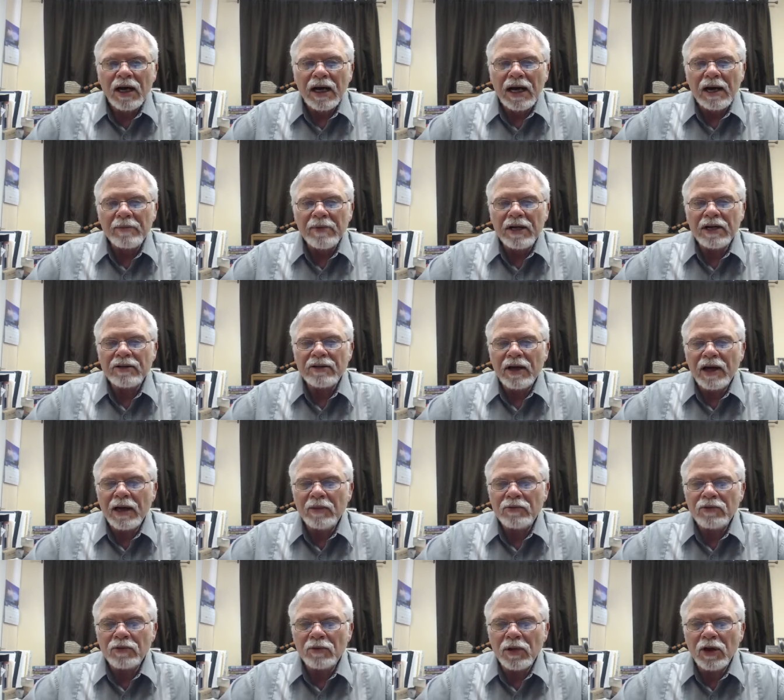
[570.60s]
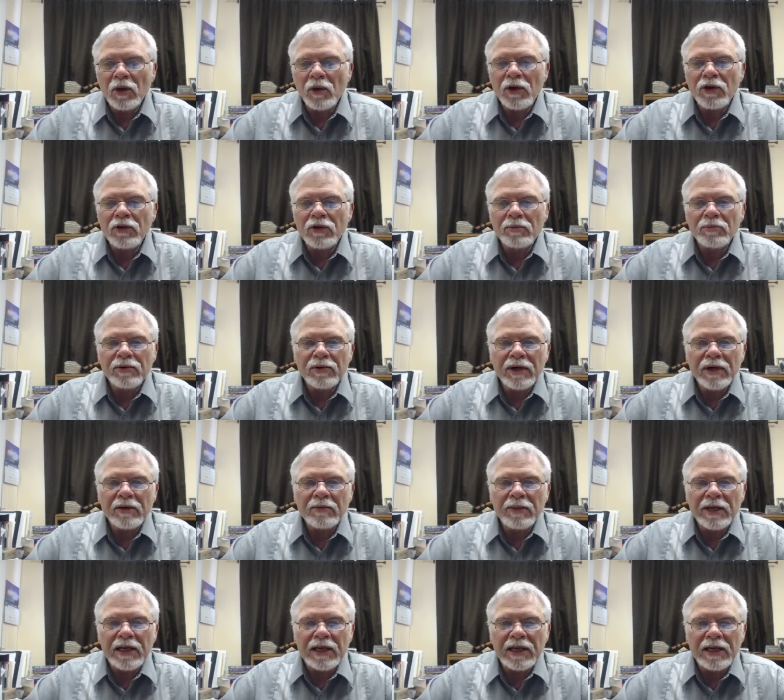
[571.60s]
How many times do we go into a prayer
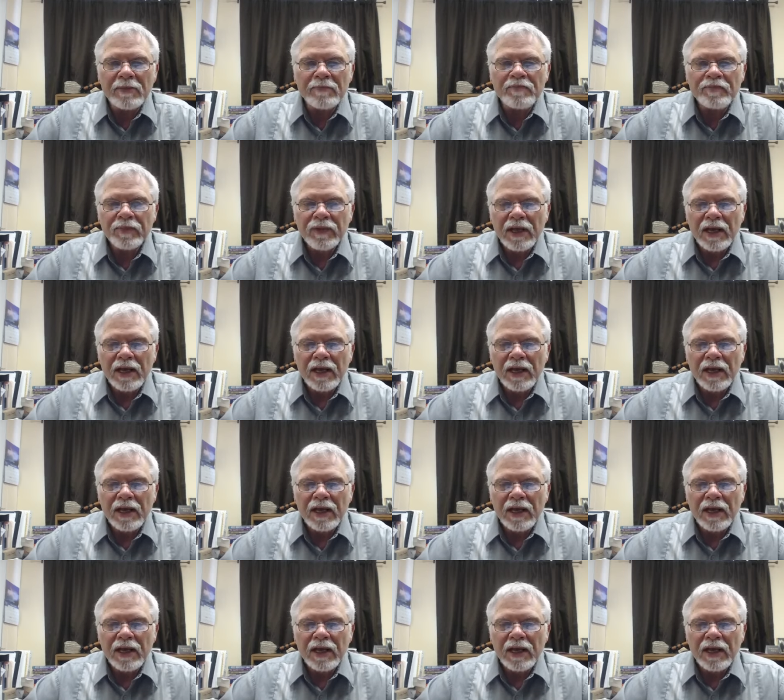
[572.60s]
meeting?